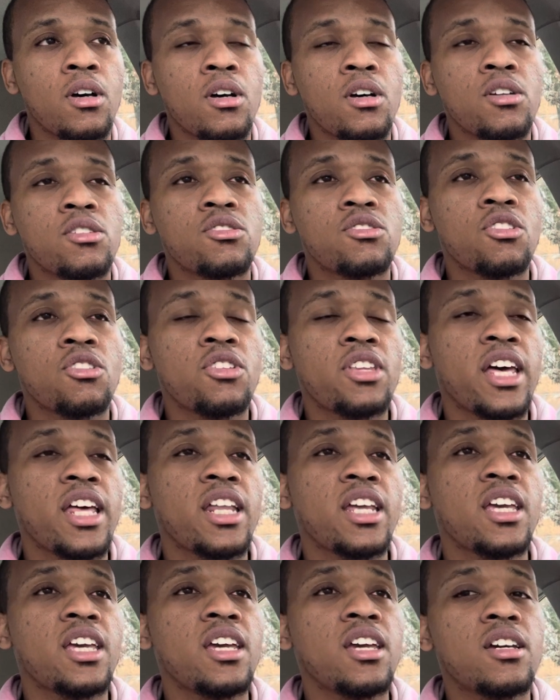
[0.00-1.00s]
so that
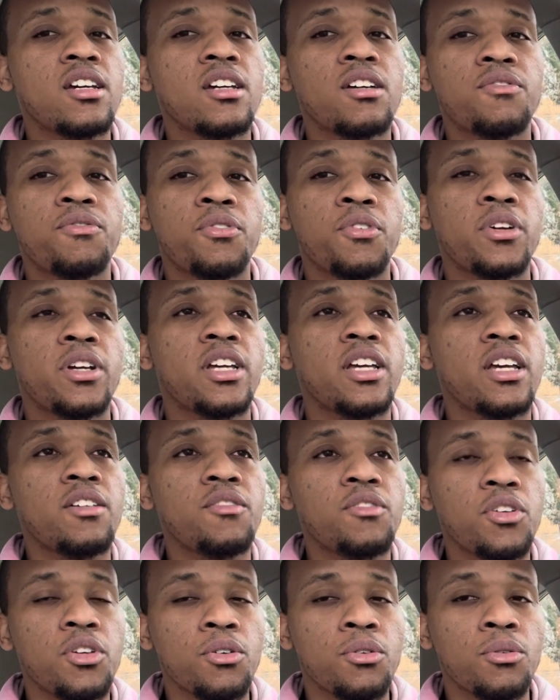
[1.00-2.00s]
he could
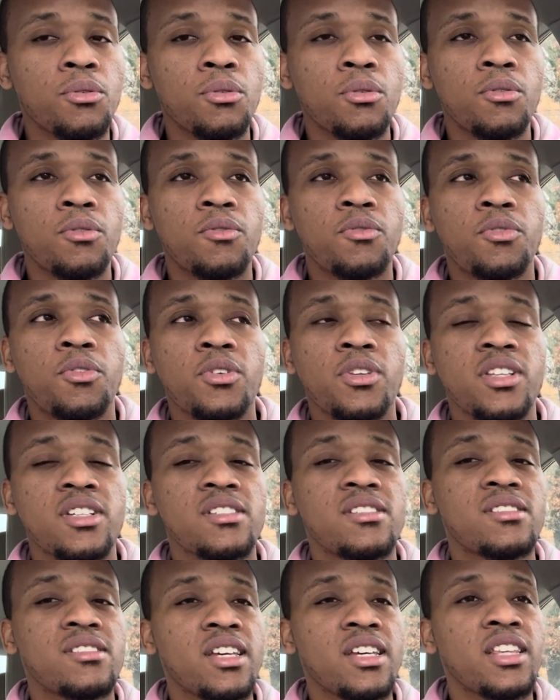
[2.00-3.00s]
forgive you for the
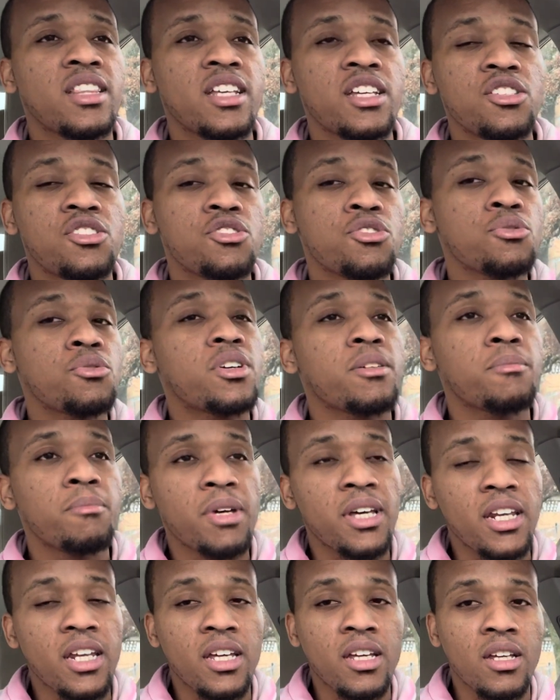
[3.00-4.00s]
sin that you
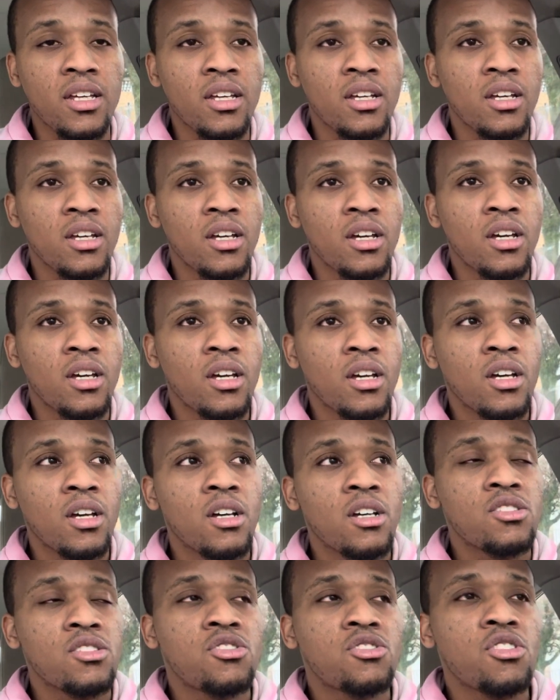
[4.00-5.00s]
committed,
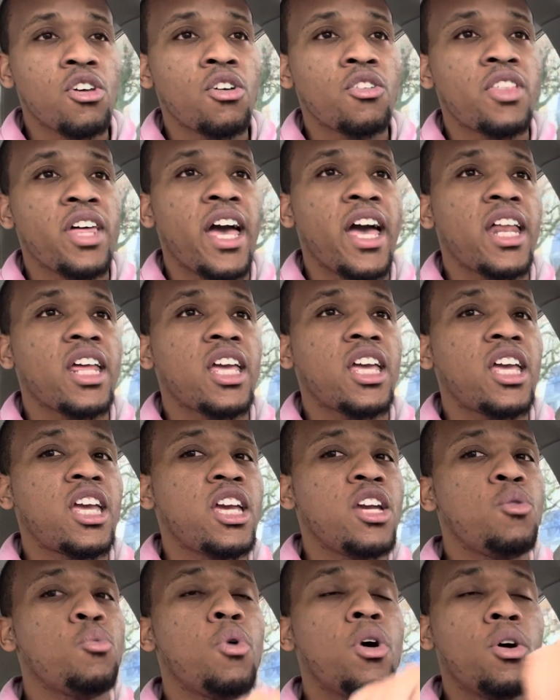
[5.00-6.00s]
so that
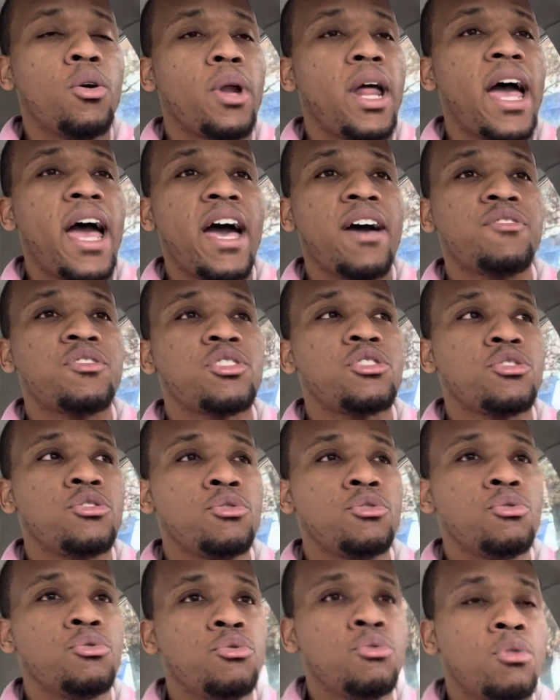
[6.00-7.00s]
he won't have
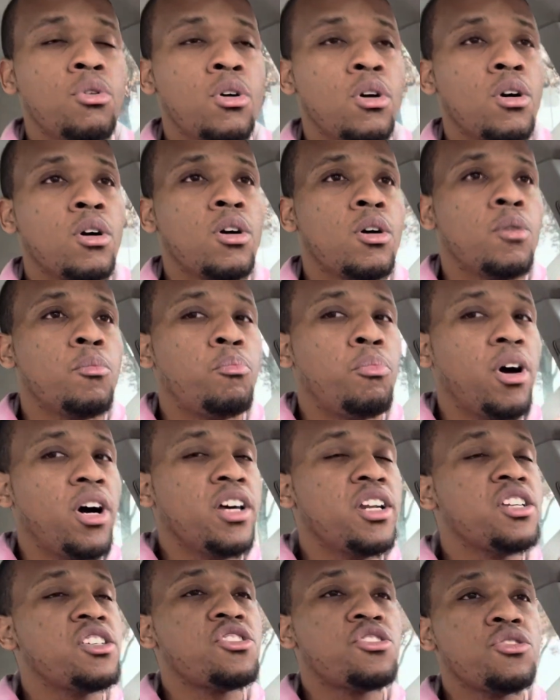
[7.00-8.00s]
to
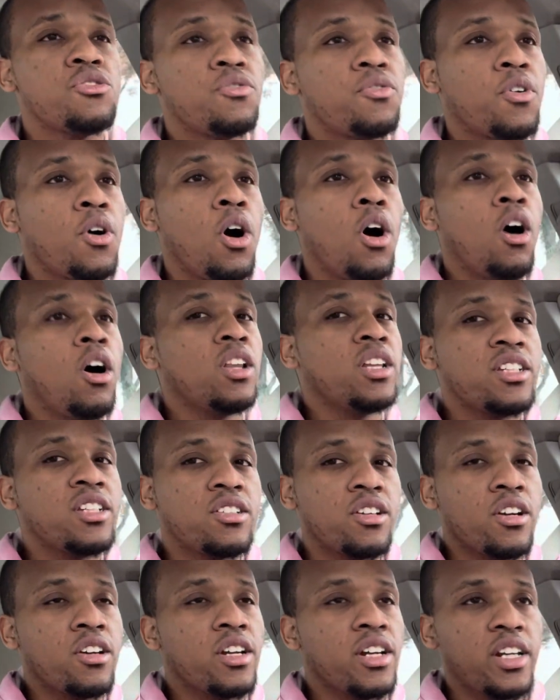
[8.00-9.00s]
punish you for all
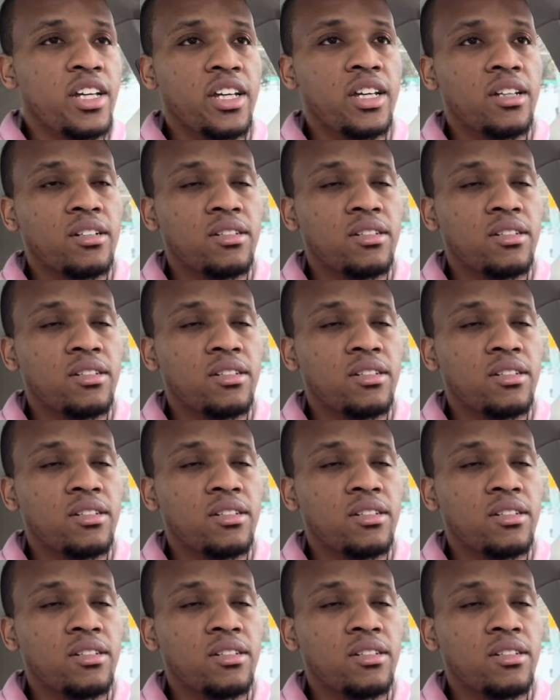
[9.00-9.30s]
eternity.